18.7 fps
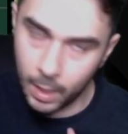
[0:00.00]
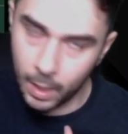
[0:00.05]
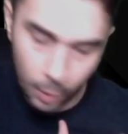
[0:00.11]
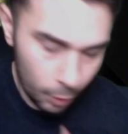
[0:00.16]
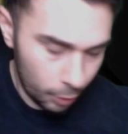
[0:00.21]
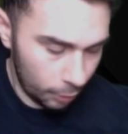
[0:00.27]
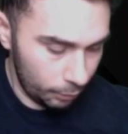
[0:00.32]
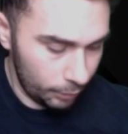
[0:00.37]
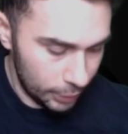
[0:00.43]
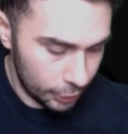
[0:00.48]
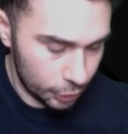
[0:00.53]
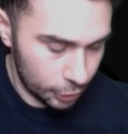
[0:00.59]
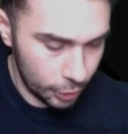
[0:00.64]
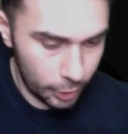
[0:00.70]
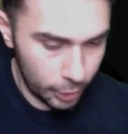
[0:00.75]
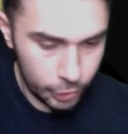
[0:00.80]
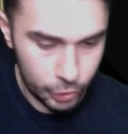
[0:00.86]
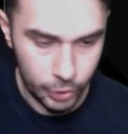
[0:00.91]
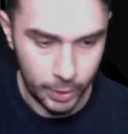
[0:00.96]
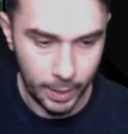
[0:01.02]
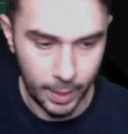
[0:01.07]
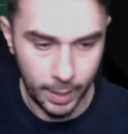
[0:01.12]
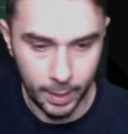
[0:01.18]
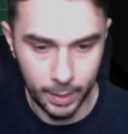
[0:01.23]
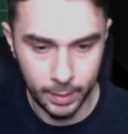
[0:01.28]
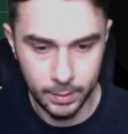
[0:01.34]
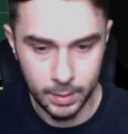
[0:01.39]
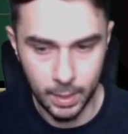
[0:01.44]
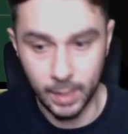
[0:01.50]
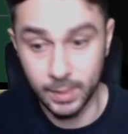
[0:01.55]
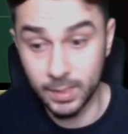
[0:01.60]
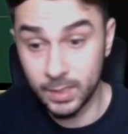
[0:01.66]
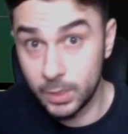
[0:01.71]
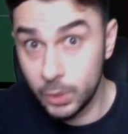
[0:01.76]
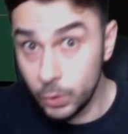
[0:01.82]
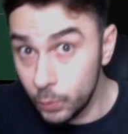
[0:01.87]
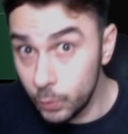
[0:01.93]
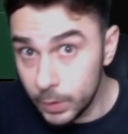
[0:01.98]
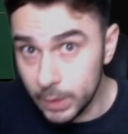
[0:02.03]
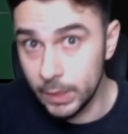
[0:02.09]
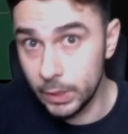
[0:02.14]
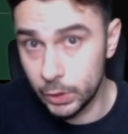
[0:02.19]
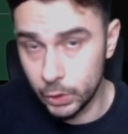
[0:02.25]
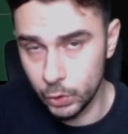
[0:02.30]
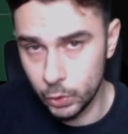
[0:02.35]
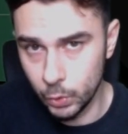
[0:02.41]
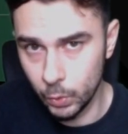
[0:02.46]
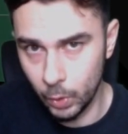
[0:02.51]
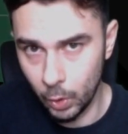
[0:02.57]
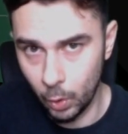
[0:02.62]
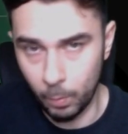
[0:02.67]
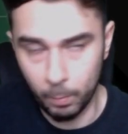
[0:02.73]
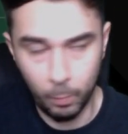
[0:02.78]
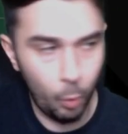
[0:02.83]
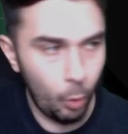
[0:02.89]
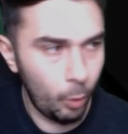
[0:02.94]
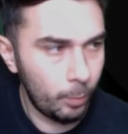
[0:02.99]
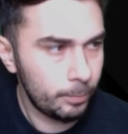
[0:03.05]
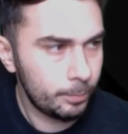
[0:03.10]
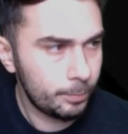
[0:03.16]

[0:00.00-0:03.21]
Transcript: a lot of research and I still need to do a lot more.